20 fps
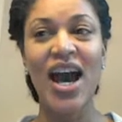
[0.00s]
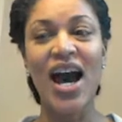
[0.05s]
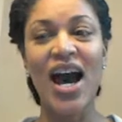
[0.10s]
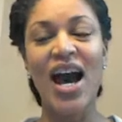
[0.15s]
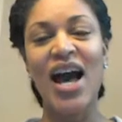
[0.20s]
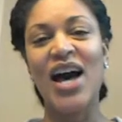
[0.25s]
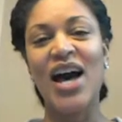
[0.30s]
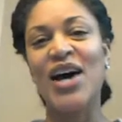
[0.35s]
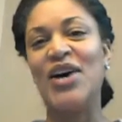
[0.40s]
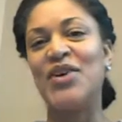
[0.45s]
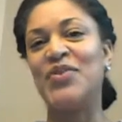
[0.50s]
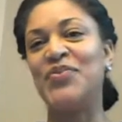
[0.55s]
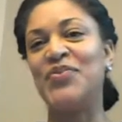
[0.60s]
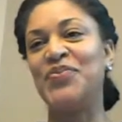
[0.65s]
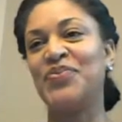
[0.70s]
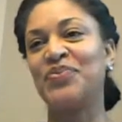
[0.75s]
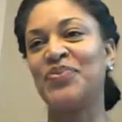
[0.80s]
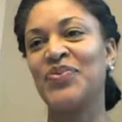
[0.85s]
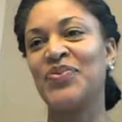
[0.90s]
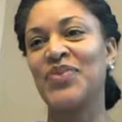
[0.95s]

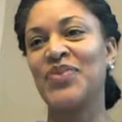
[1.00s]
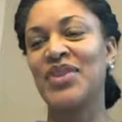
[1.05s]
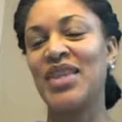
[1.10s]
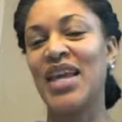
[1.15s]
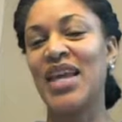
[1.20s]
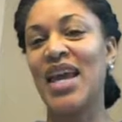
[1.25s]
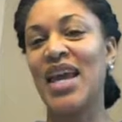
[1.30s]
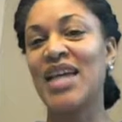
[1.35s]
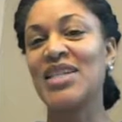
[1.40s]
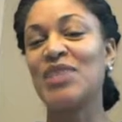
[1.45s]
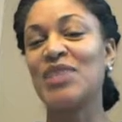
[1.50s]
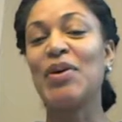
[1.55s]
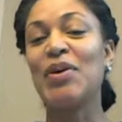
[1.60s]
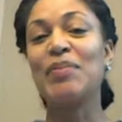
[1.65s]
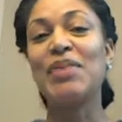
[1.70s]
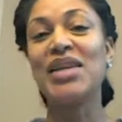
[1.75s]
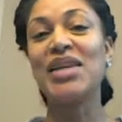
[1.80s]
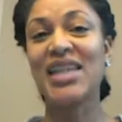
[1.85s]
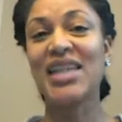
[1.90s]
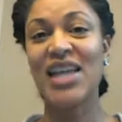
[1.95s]
They end up on
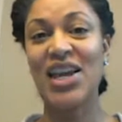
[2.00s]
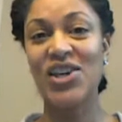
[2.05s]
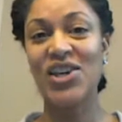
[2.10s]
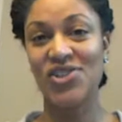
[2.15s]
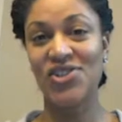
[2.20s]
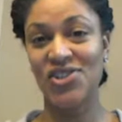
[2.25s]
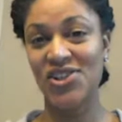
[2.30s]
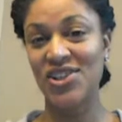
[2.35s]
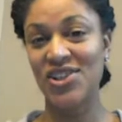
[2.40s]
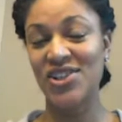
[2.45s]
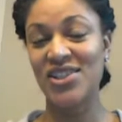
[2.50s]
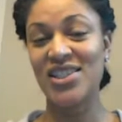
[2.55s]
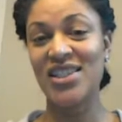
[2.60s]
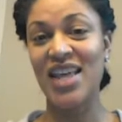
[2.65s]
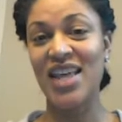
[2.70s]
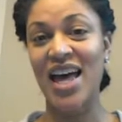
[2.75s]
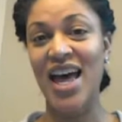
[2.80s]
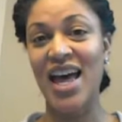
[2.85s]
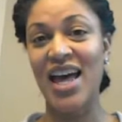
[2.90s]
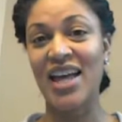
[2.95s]
medications
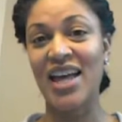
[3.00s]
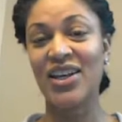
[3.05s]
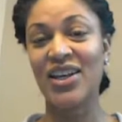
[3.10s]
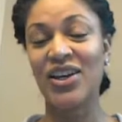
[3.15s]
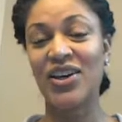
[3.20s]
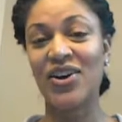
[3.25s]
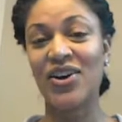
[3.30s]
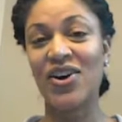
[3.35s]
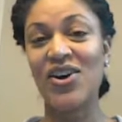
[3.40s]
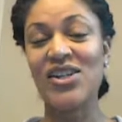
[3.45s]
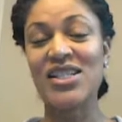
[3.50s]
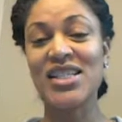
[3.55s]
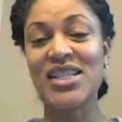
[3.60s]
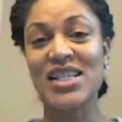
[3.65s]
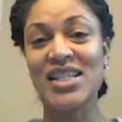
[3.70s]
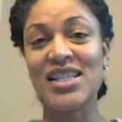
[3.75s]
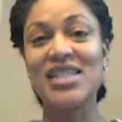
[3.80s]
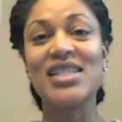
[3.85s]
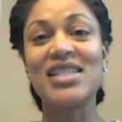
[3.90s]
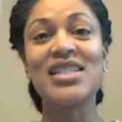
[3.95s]
that
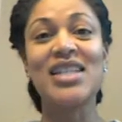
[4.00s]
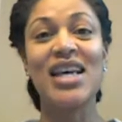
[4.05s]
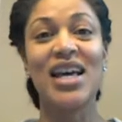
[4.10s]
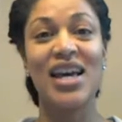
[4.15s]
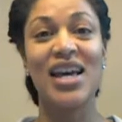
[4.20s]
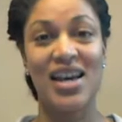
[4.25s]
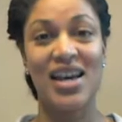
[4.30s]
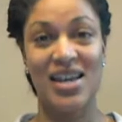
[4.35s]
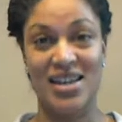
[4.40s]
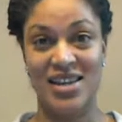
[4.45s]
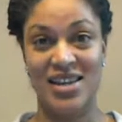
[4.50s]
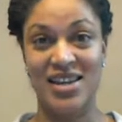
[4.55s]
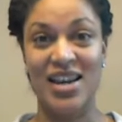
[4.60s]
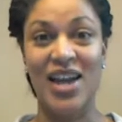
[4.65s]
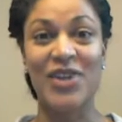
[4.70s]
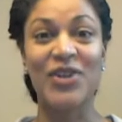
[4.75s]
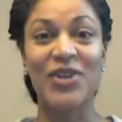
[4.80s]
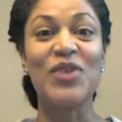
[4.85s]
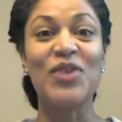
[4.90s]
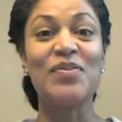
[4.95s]
causes
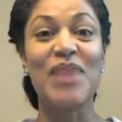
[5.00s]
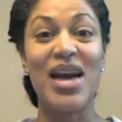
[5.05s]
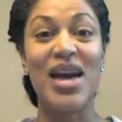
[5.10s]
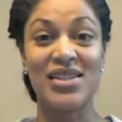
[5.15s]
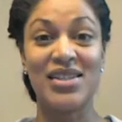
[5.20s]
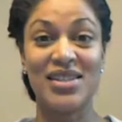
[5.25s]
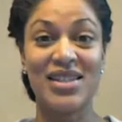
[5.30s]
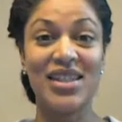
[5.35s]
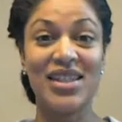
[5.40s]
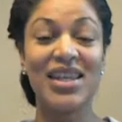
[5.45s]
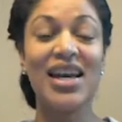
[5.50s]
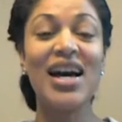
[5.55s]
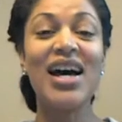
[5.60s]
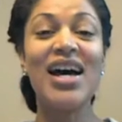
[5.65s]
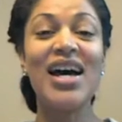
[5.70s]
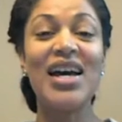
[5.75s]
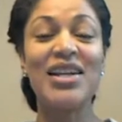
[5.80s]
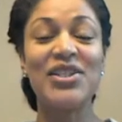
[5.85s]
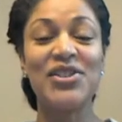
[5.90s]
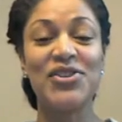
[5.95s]
gynecomastia,
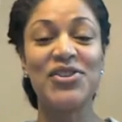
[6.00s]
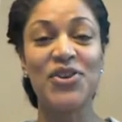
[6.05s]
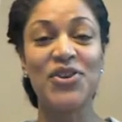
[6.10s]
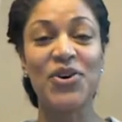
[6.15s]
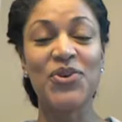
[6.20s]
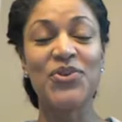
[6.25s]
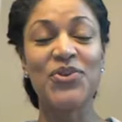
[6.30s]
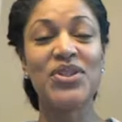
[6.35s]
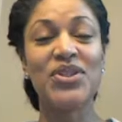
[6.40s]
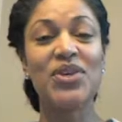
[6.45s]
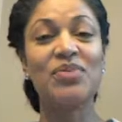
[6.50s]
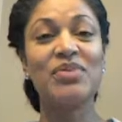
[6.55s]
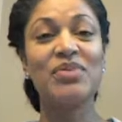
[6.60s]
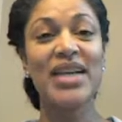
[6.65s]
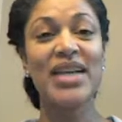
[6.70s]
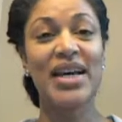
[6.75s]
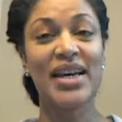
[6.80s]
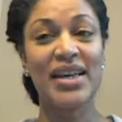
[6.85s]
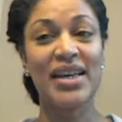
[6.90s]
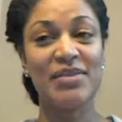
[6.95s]
and so
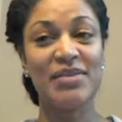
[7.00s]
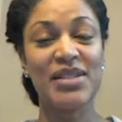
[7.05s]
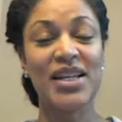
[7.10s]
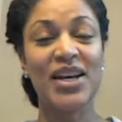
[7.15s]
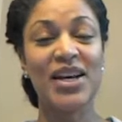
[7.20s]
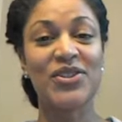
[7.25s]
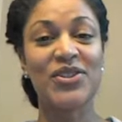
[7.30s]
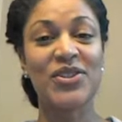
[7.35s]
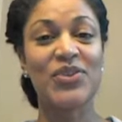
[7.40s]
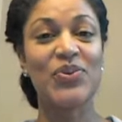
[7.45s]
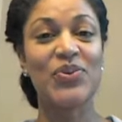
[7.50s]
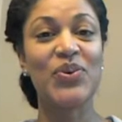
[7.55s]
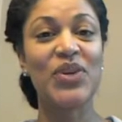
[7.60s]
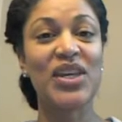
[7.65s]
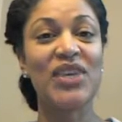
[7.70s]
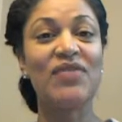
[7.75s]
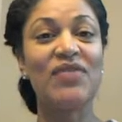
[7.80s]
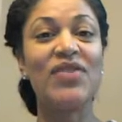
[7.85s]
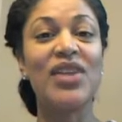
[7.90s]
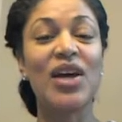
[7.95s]
sometimes doctors will
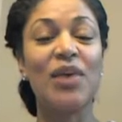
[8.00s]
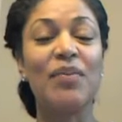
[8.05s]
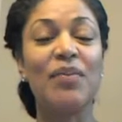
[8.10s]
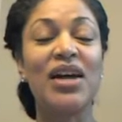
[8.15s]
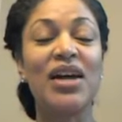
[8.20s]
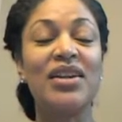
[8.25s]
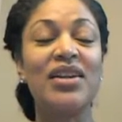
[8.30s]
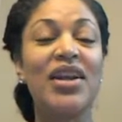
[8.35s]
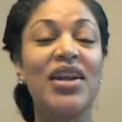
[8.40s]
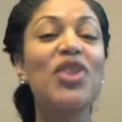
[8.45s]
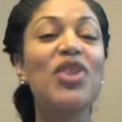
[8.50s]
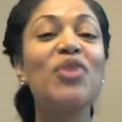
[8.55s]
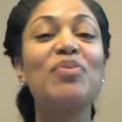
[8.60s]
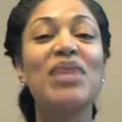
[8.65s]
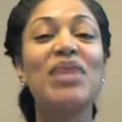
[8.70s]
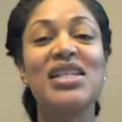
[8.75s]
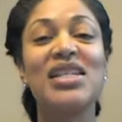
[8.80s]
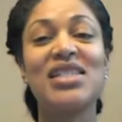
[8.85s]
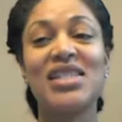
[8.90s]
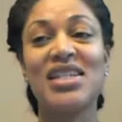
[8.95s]
give them another
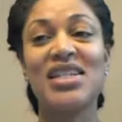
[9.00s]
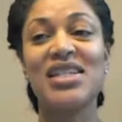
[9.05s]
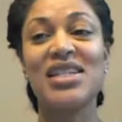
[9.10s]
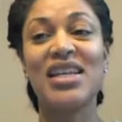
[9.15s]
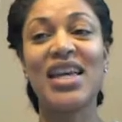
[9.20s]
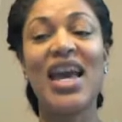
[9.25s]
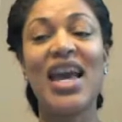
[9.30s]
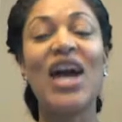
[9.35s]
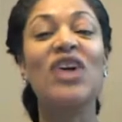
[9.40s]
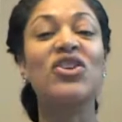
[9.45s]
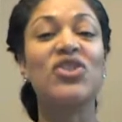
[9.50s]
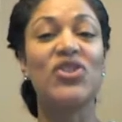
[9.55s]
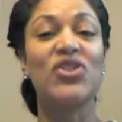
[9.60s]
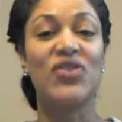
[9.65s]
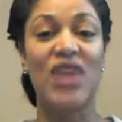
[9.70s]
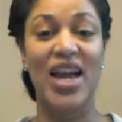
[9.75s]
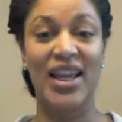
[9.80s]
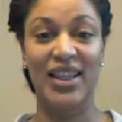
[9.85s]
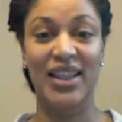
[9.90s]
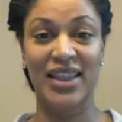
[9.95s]
medicine to
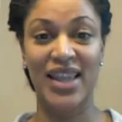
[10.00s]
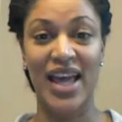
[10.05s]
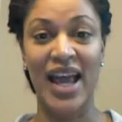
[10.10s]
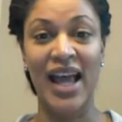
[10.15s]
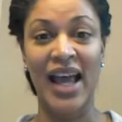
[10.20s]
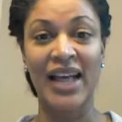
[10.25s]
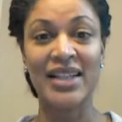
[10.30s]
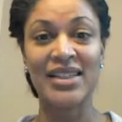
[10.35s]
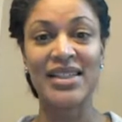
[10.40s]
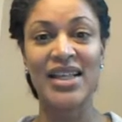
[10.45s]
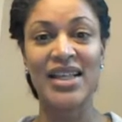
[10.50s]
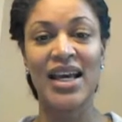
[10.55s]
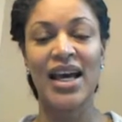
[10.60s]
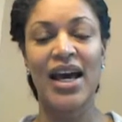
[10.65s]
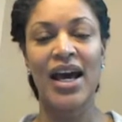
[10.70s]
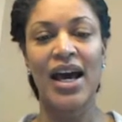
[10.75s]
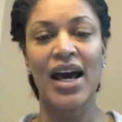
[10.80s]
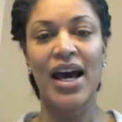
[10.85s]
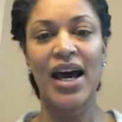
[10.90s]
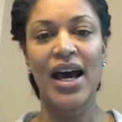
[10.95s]
counteract that.
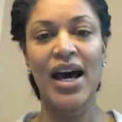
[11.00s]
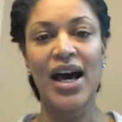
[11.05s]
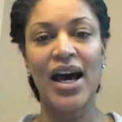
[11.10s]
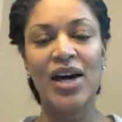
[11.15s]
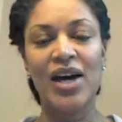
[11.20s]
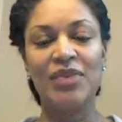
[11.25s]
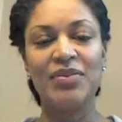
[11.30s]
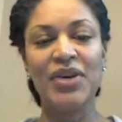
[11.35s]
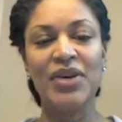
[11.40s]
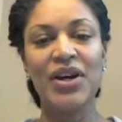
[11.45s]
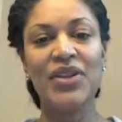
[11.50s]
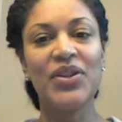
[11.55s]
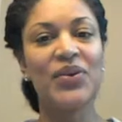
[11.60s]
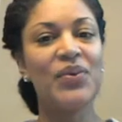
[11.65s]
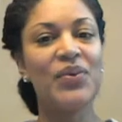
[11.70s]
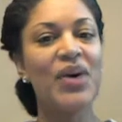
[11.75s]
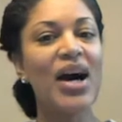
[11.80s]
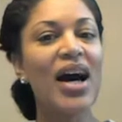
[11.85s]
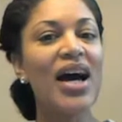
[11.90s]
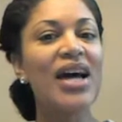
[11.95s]

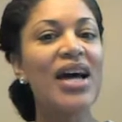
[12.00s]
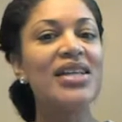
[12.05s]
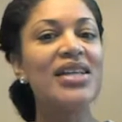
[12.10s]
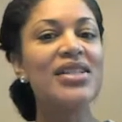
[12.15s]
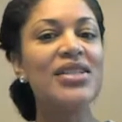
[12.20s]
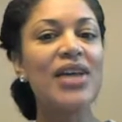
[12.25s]
Otherwise,